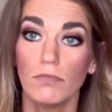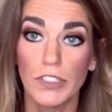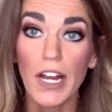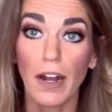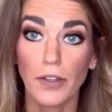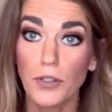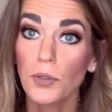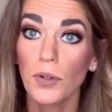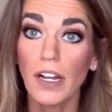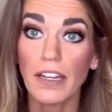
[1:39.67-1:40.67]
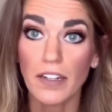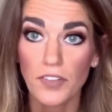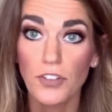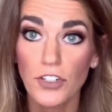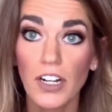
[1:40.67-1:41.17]
Yeah, you're right.
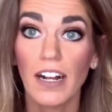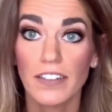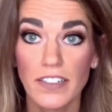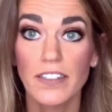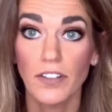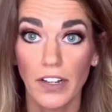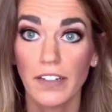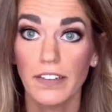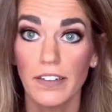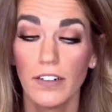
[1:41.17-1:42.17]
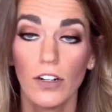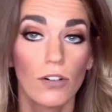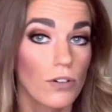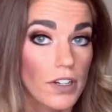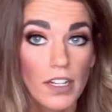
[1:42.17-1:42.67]
If your ass gets elected,
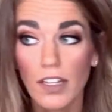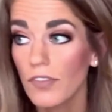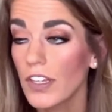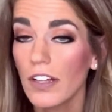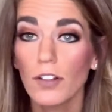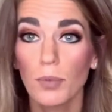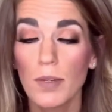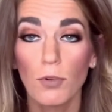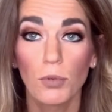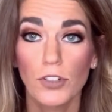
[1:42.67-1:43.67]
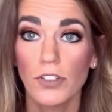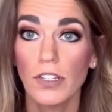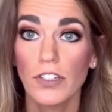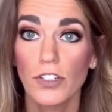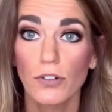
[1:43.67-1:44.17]
or any of the other people pushing
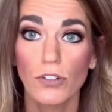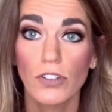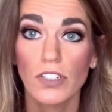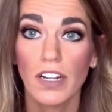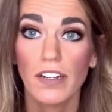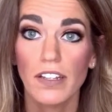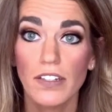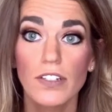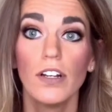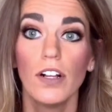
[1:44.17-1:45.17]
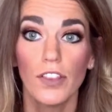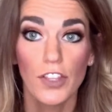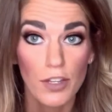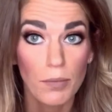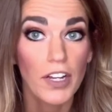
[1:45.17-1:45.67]
these socialist ideas,
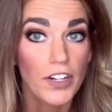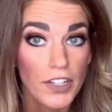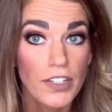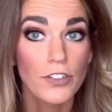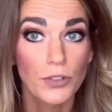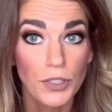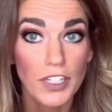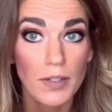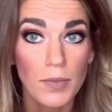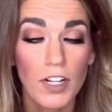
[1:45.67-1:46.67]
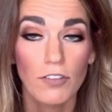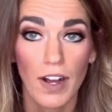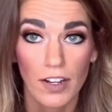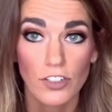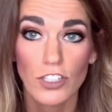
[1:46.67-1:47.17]
the American dream of
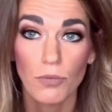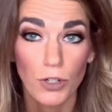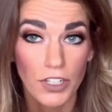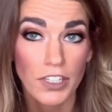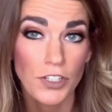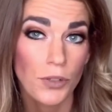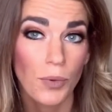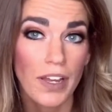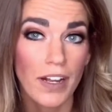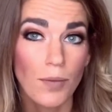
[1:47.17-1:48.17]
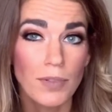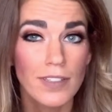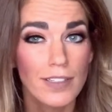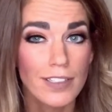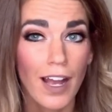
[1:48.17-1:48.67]
actually working your way up in
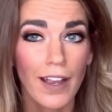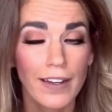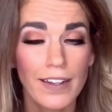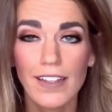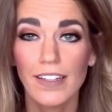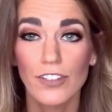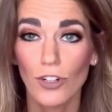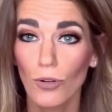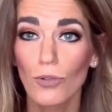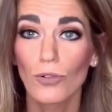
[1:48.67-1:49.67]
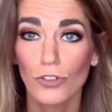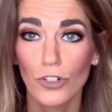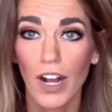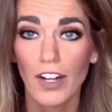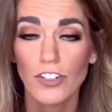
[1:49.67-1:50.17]
society is total
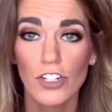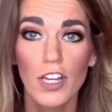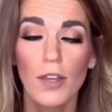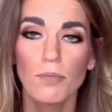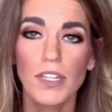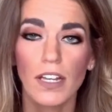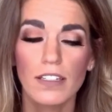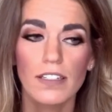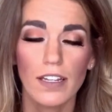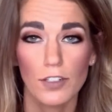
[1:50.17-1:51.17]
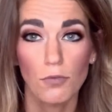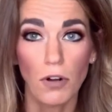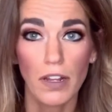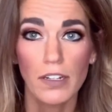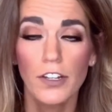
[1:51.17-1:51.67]
trash. Because guess
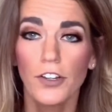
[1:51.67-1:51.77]
what?